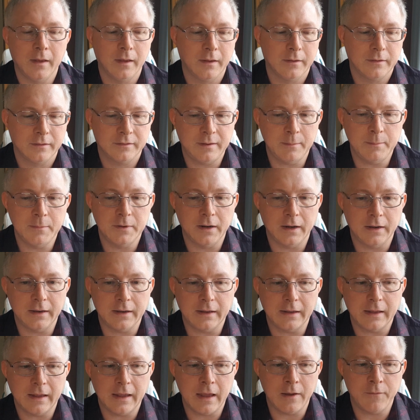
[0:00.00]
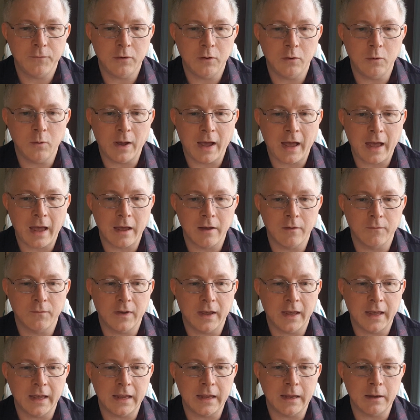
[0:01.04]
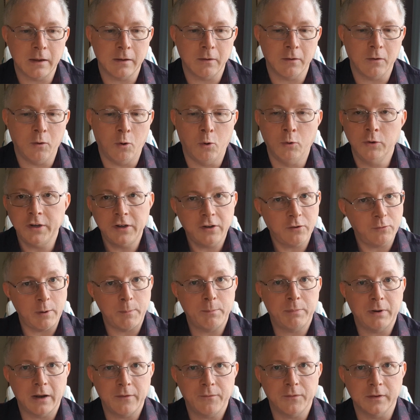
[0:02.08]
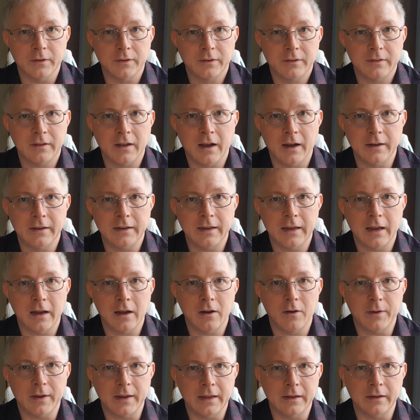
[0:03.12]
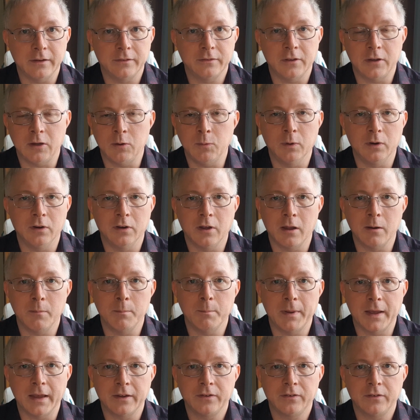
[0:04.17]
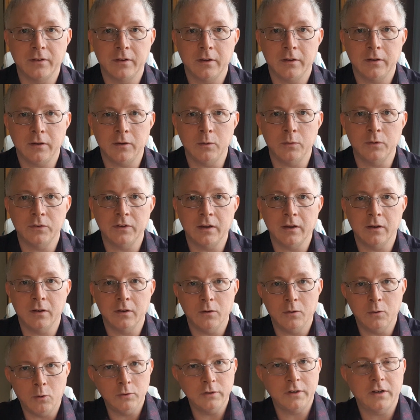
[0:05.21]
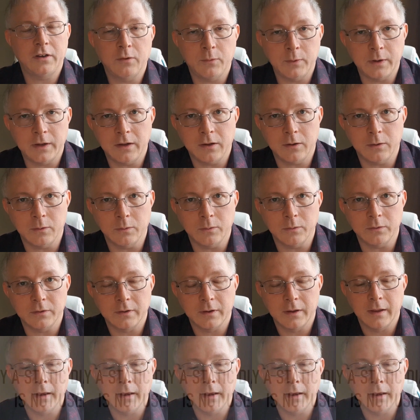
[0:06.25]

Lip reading: Similarly, if you have a auditory preference, the idea is that you will learn best using auditory cues.